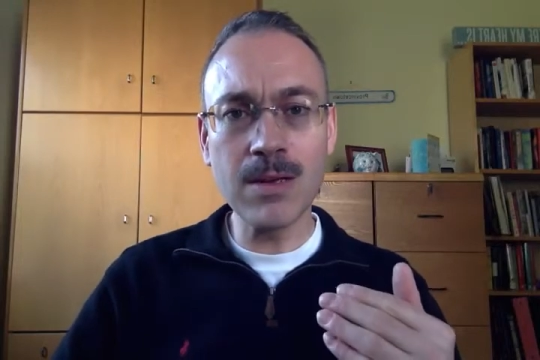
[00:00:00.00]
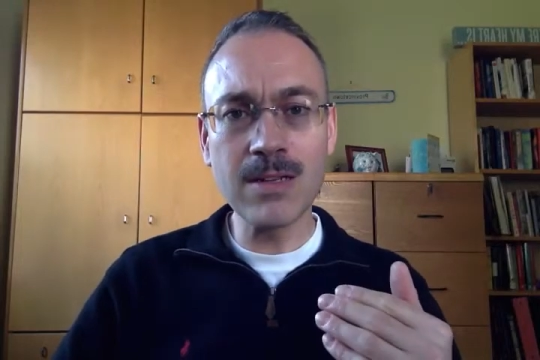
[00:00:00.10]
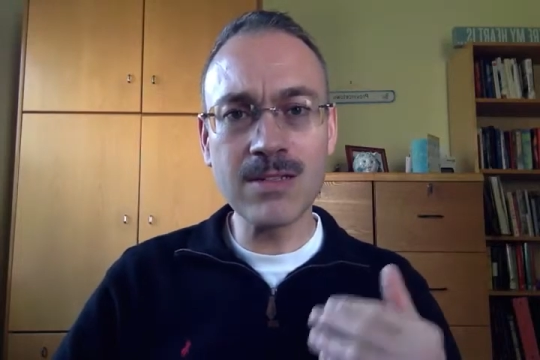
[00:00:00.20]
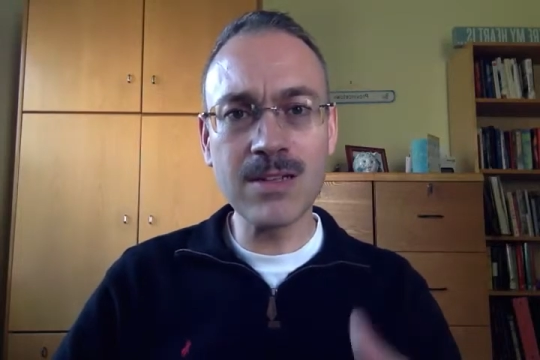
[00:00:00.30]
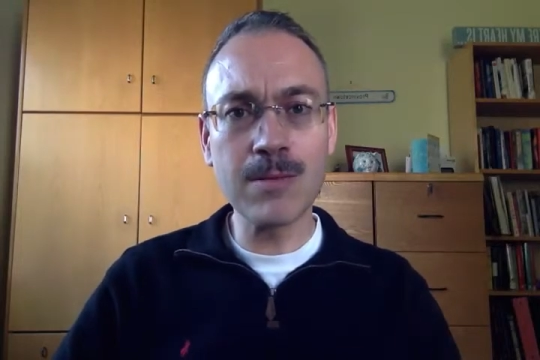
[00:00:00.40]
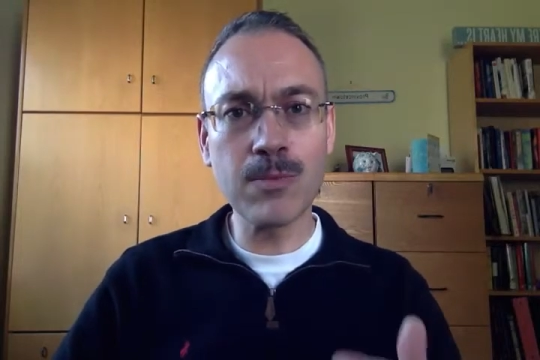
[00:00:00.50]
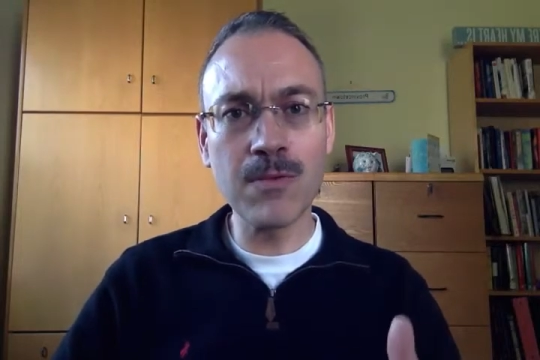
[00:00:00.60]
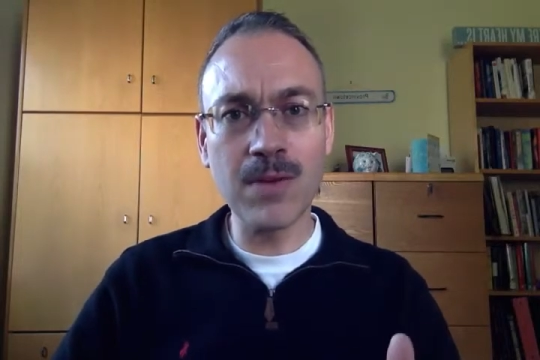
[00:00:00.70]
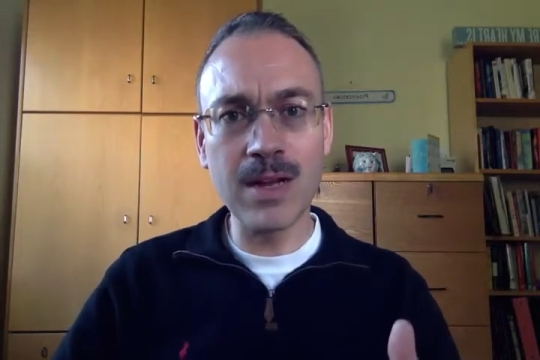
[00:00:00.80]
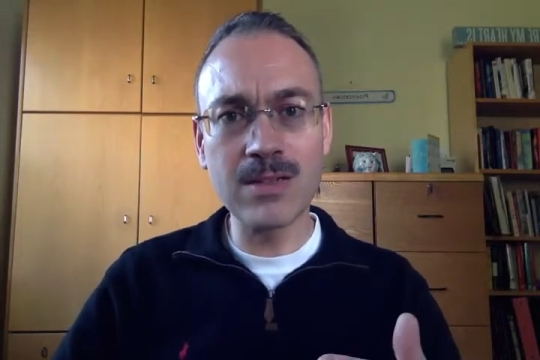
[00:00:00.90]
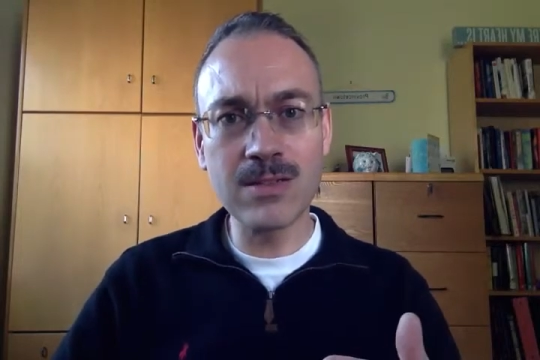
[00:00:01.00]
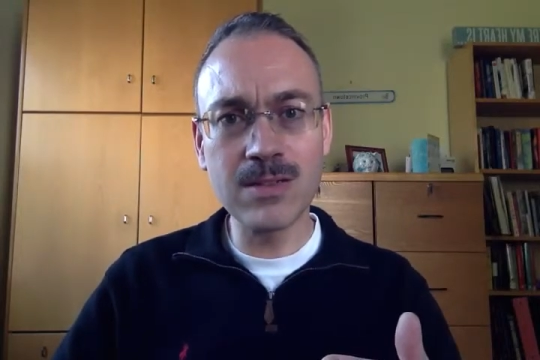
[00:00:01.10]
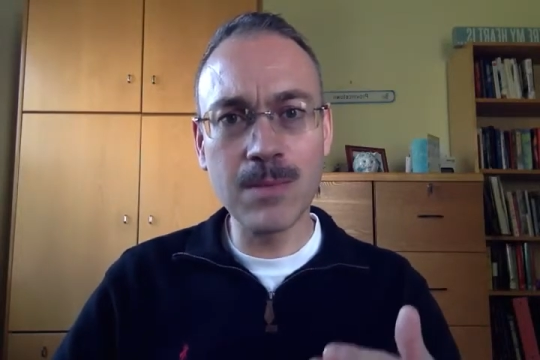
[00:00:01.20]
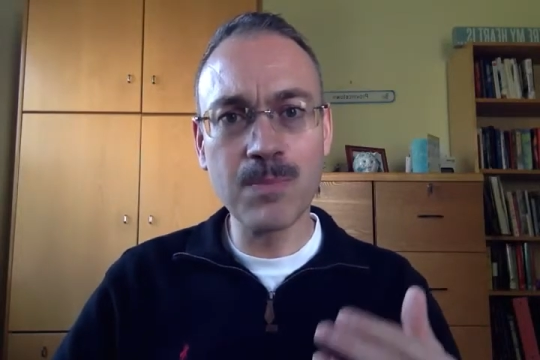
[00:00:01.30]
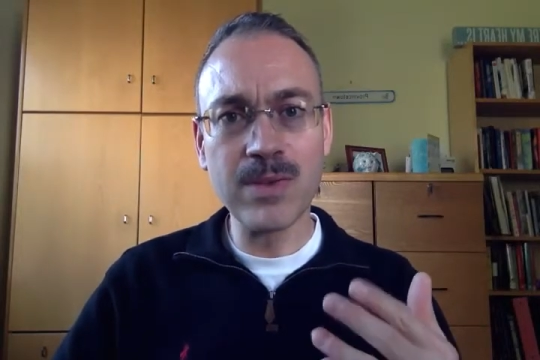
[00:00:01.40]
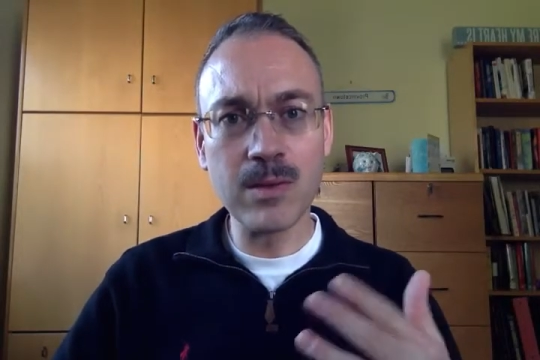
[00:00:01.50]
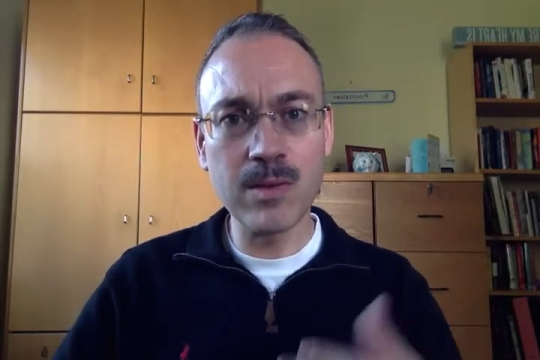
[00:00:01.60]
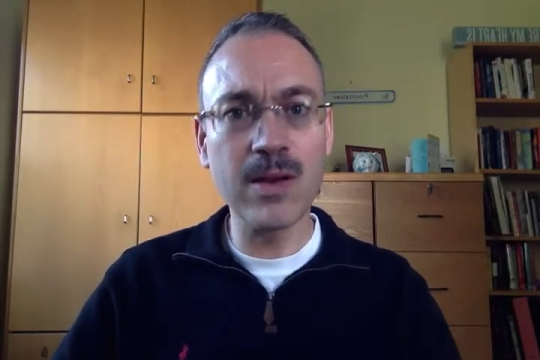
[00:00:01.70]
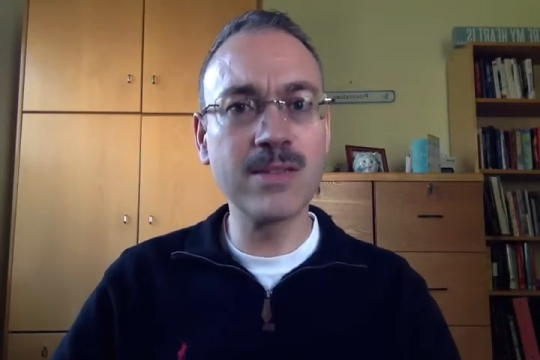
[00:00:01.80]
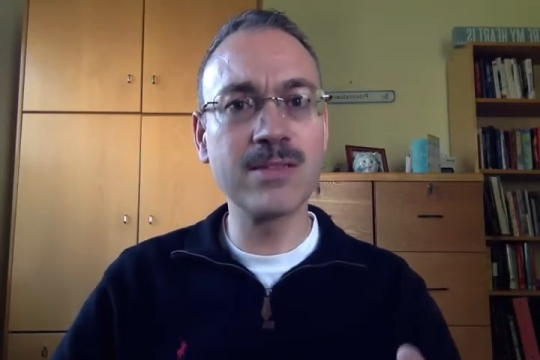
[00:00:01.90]
instead provide some
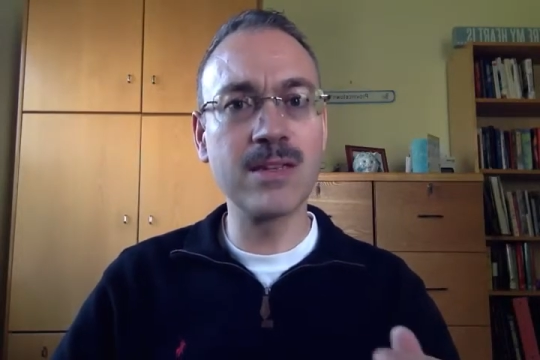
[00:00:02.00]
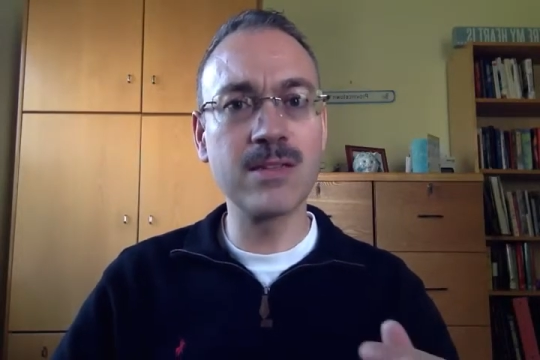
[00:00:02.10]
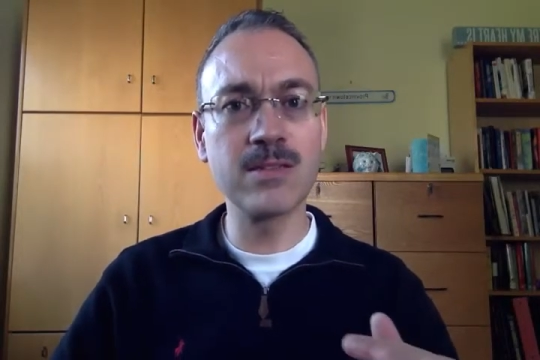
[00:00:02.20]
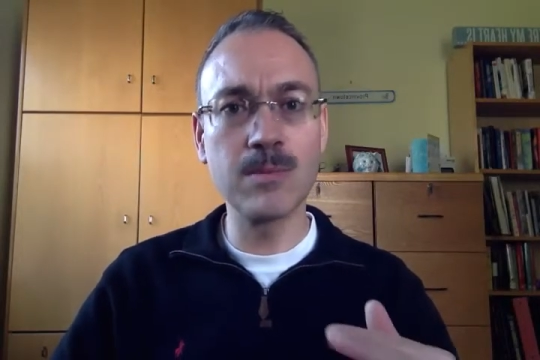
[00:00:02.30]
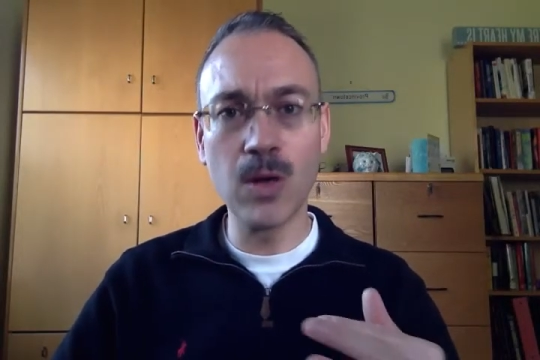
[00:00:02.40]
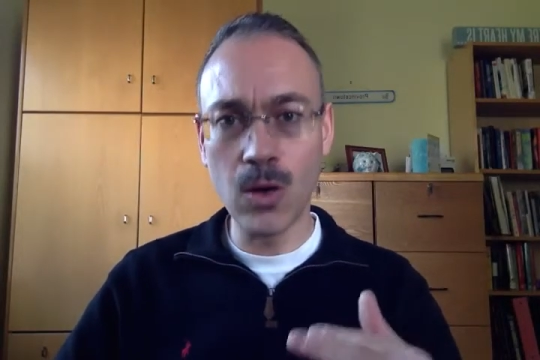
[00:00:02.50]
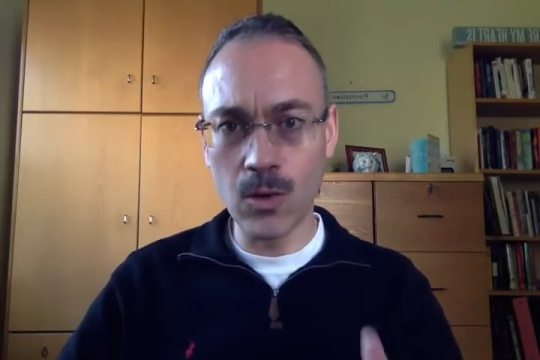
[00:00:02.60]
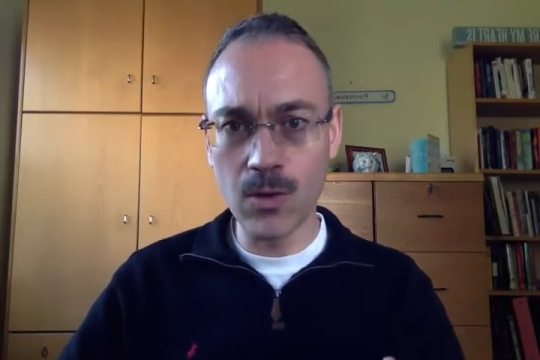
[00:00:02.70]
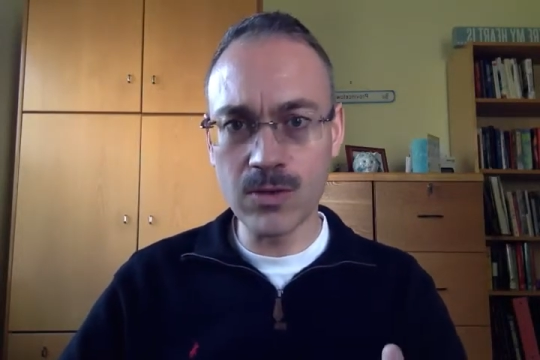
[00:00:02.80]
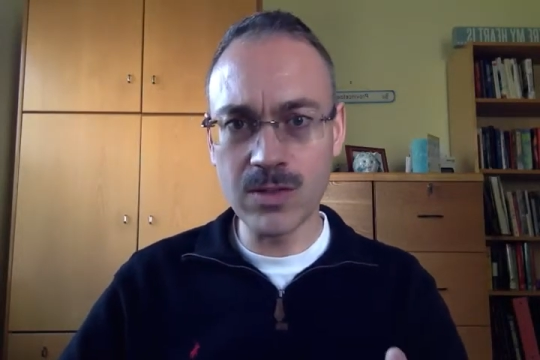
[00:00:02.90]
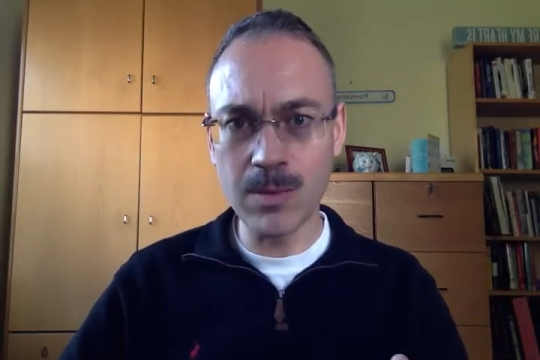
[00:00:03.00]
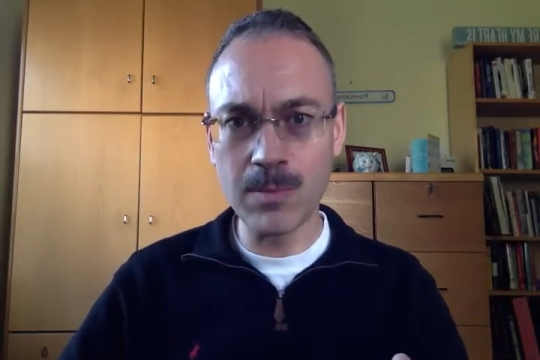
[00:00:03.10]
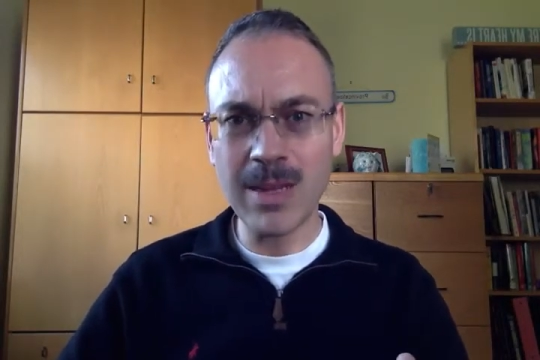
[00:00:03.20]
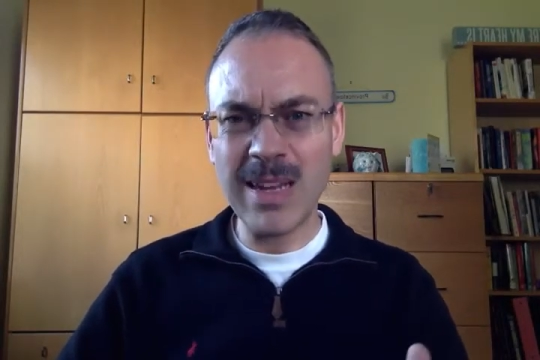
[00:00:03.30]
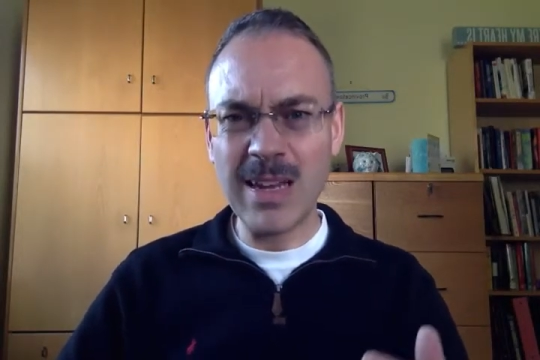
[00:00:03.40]
thoughts and some some